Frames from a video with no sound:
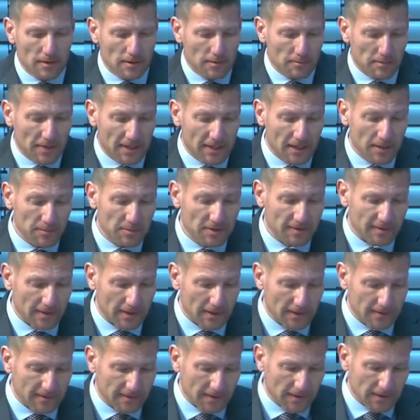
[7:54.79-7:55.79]
My name is
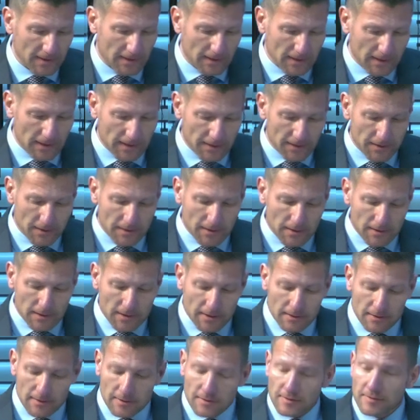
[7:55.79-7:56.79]
Alexander Grande,
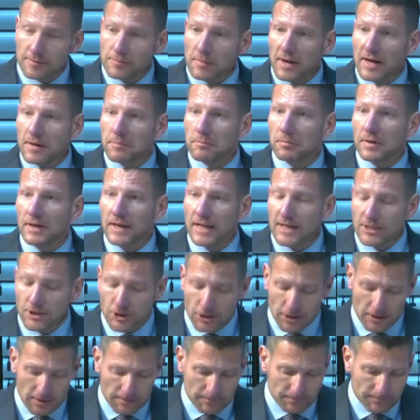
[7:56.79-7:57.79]
and it is my
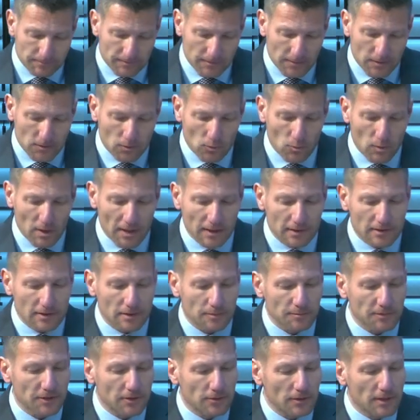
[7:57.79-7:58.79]
pleasure to
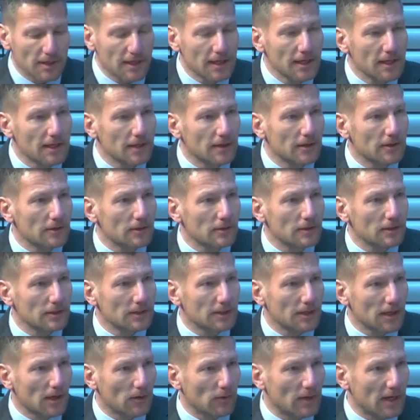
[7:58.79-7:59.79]
welcome you here in
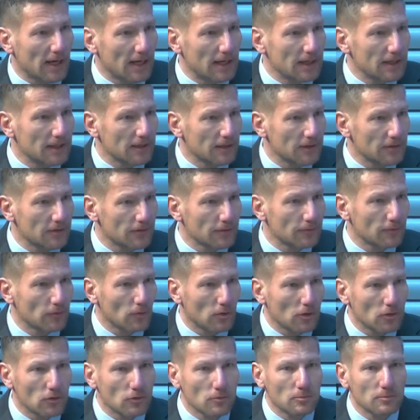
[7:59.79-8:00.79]
our Allianz
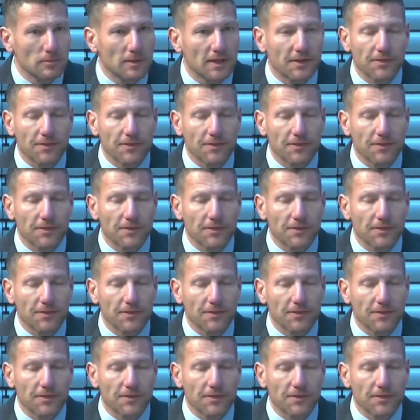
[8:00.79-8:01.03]
Forum at the